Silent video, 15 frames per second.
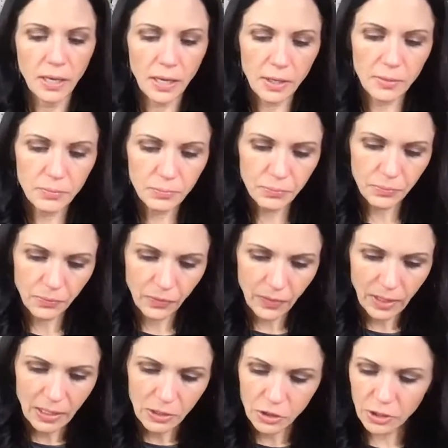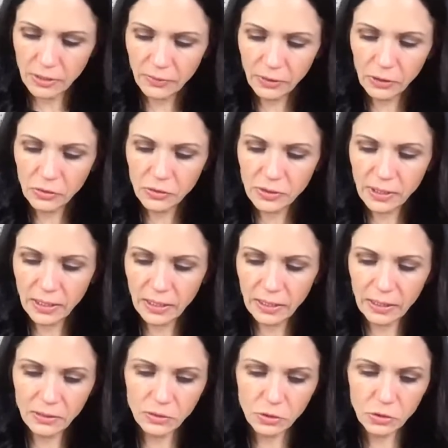Um she never used
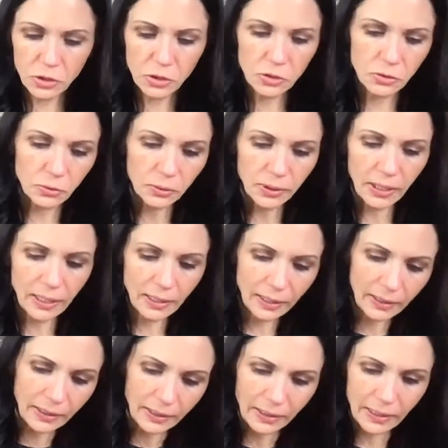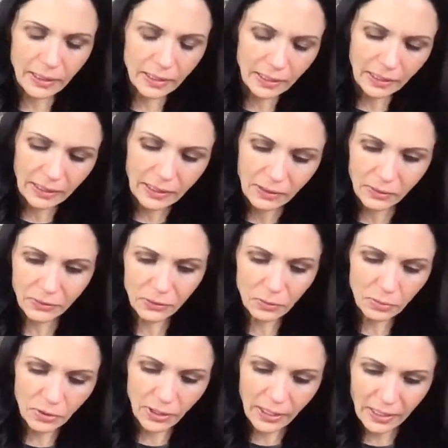it and so she sold it and I got it at a killer
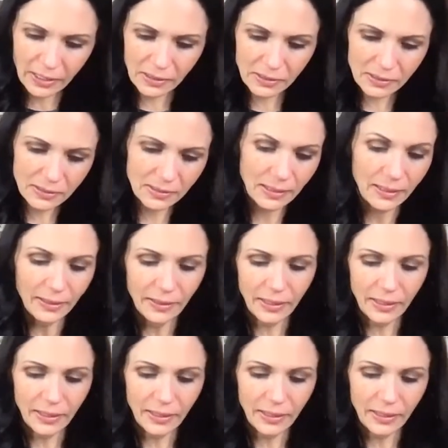price.